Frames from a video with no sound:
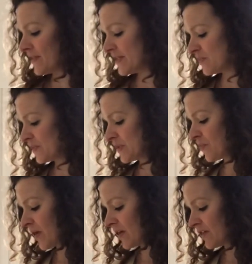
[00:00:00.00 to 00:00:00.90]
this
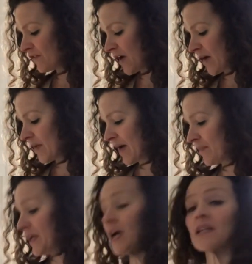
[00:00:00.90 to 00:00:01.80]
product from a
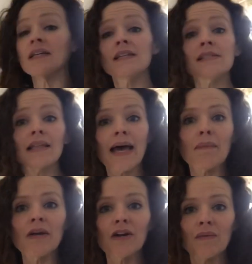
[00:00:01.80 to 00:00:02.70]
company called EZE-Lap
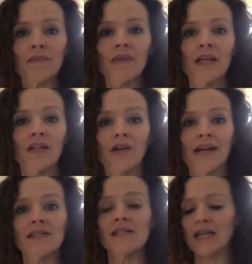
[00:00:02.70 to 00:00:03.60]
here in the United
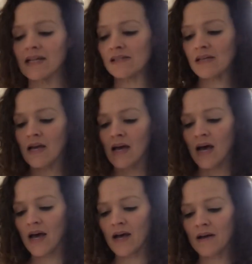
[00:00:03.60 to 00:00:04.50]
States.
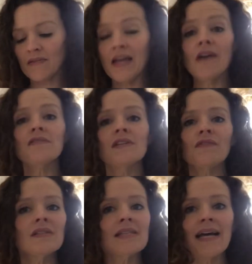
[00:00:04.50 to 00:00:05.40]
They have
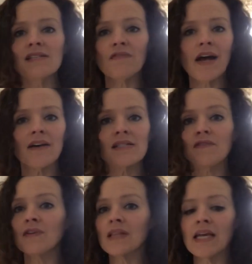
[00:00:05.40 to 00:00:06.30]
different size files,
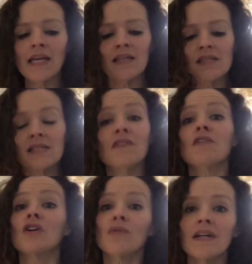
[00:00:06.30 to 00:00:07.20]
different lengths,
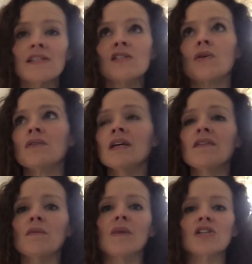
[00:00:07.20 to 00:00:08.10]
different grits. So think of
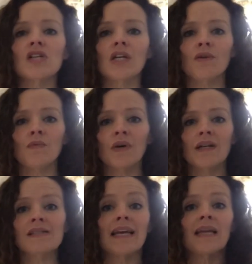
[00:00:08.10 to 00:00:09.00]
it much like you would
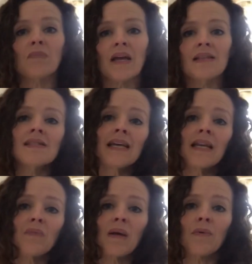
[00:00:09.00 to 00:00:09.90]
it's sanding
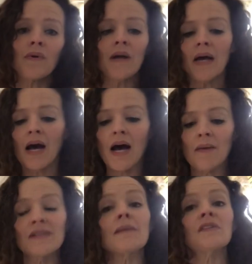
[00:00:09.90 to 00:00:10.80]
paper,
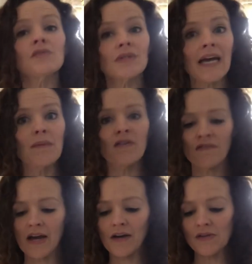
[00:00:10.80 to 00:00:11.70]
except these are diamond
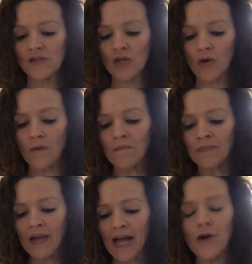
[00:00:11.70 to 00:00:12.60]
files. So
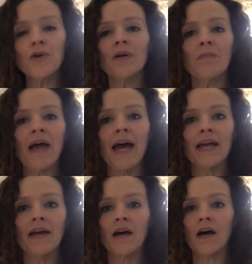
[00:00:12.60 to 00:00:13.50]
I ordered a pack
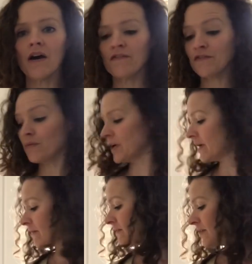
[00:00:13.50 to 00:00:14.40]
of 3.
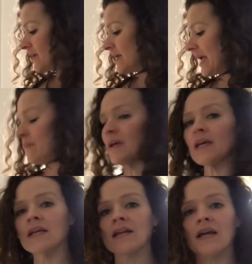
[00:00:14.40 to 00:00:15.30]
Came
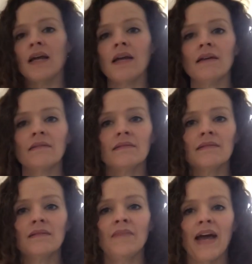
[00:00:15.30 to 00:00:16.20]
in a
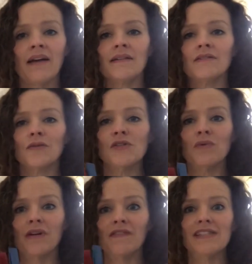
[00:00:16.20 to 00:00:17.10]
pack. There was
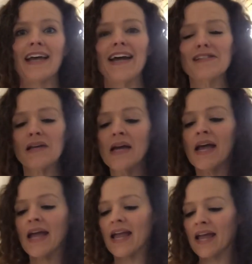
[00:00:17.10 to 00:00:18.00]
3 of these guys,
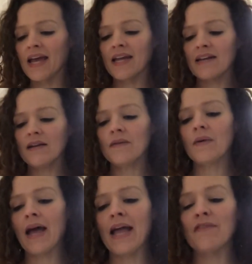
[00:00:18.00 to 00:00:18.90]
and I
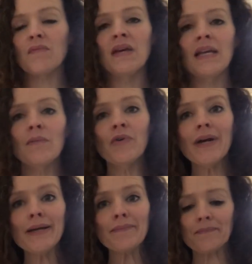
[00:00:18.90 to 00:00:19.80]
have a medium grit,
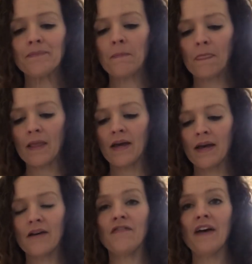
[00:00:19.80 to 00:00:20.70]

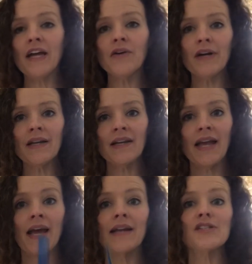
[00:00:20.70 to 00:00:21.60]
a fine grit,
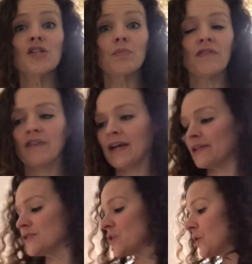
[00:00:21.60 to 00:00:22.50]
and a super fine.
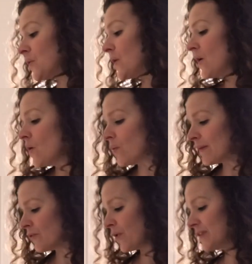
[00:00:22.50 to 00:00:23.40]
So what I'm
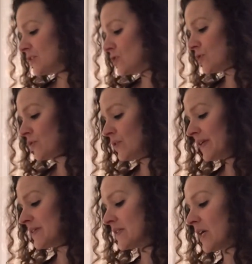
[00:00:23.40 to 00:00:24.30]
going to do is
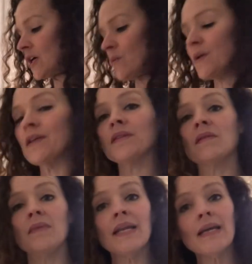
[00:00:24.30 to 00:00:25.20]
start with the
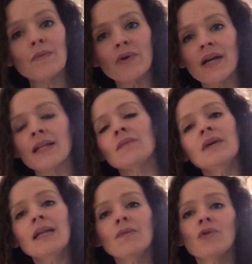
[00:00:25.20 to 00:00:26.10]
medium grit, and the
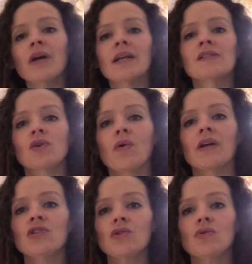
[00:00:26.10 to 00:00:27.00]
medium grit is going
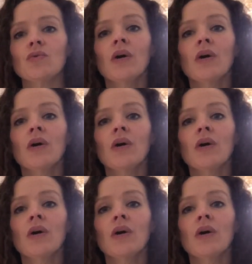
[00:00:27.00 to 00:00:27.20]
to